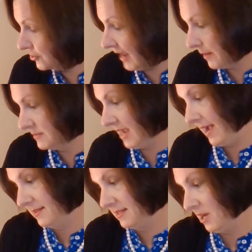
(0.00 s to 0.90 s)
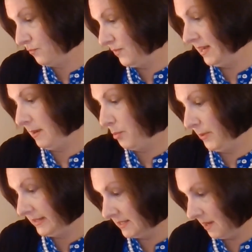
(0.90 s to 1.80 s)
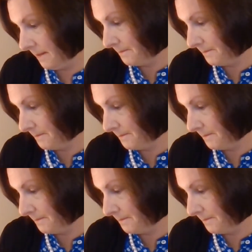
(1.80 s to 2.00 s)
name tag," said Rita, pointing.